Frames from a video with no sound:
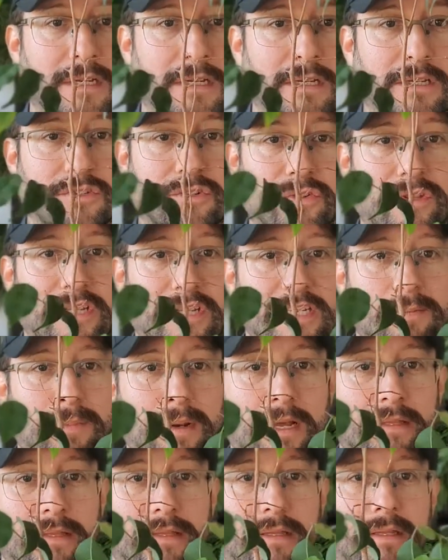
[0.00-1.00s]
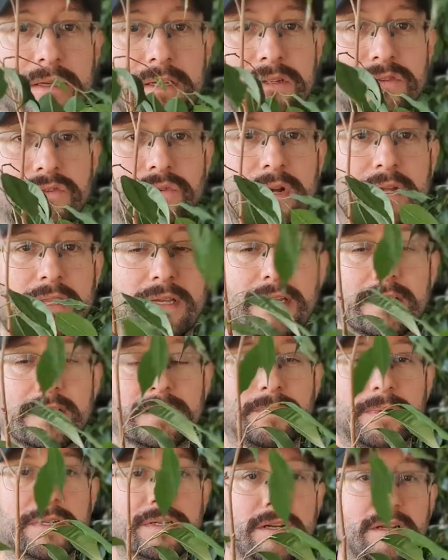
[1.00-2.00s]
So this plant is ready,
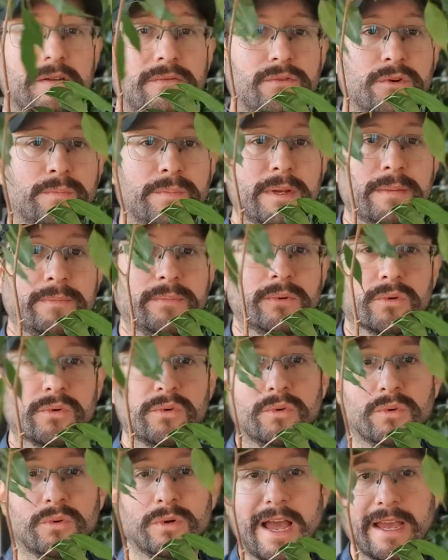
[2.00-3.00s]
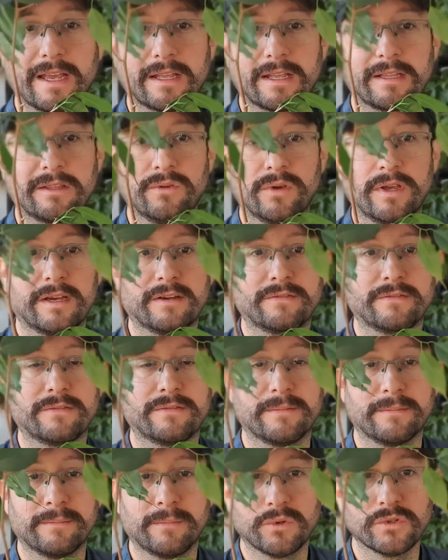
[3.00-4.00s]
especially for people who like to have
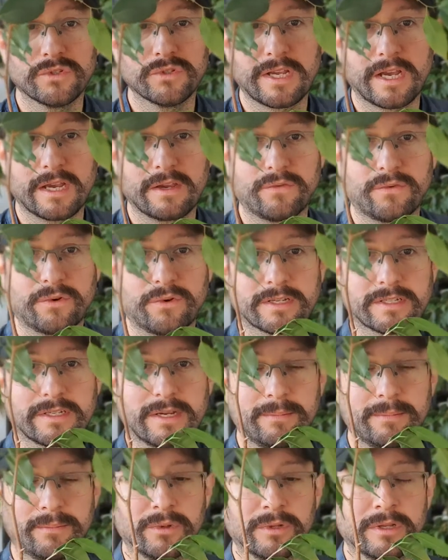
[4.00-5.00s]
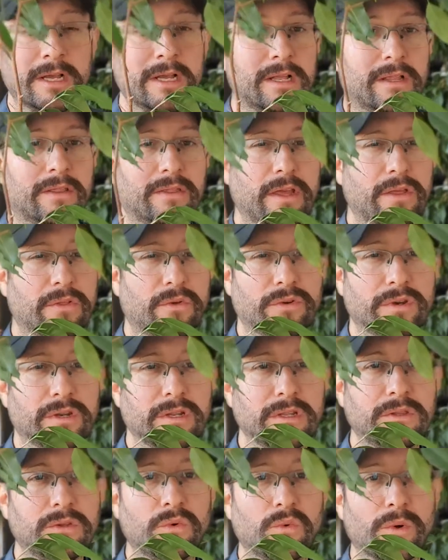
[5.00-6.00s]
bonsai, for example. They don't need
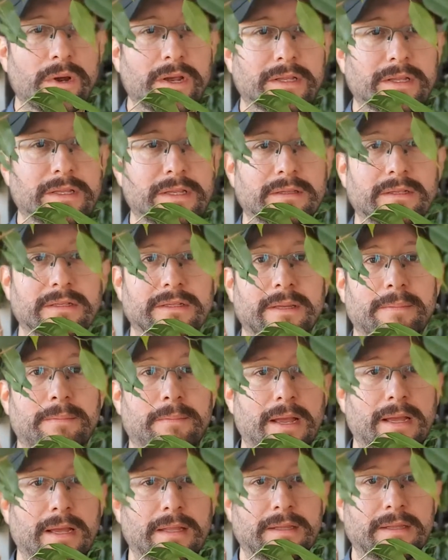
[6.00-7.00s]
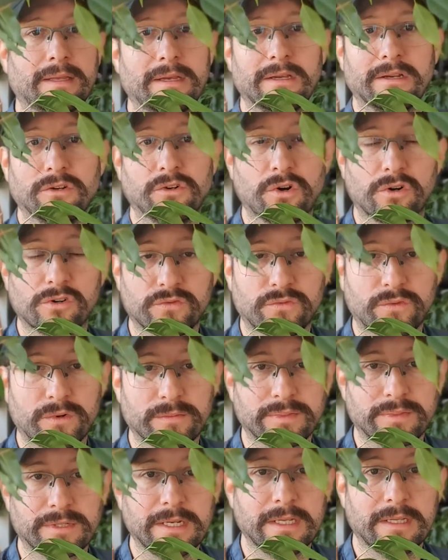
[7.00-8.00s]
to wait until the plant grows from
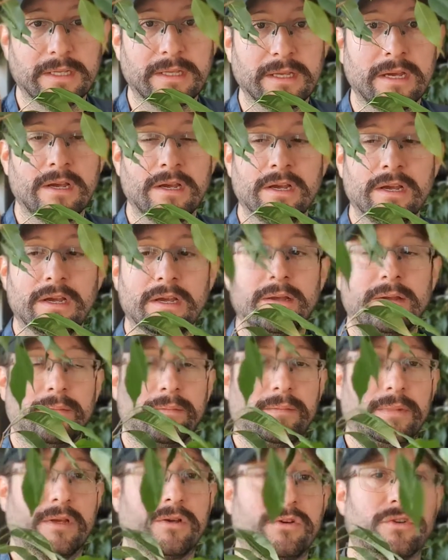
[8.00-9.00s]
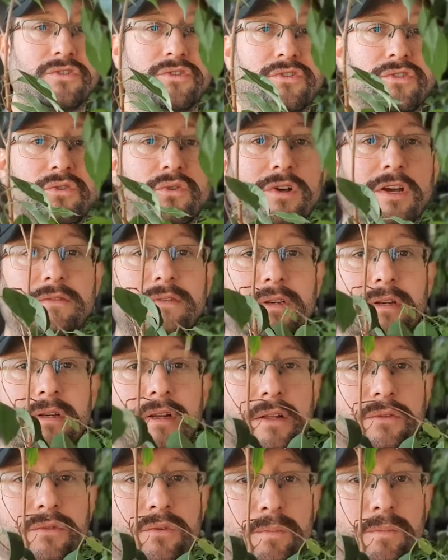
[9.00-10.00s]
seed, because you have an
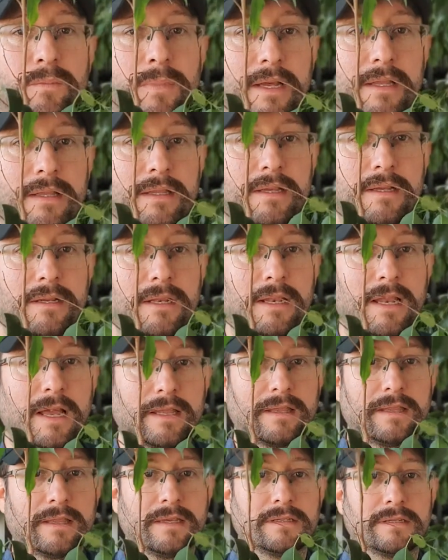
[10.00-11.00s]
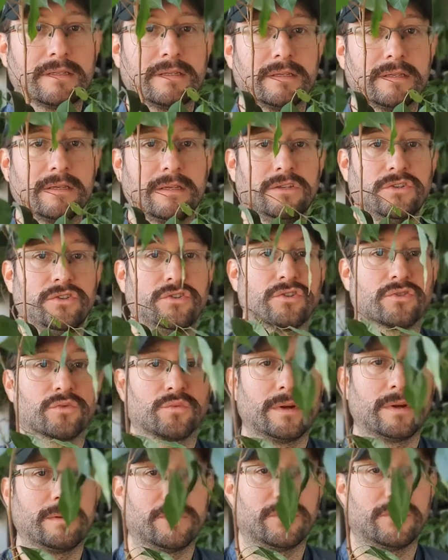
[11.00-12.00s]
adult plant like this in just
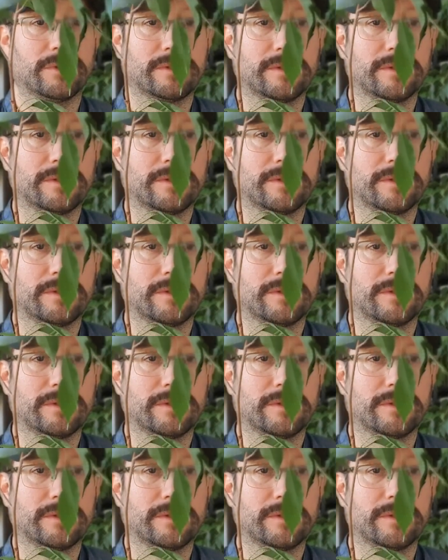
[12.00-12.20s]
1 month.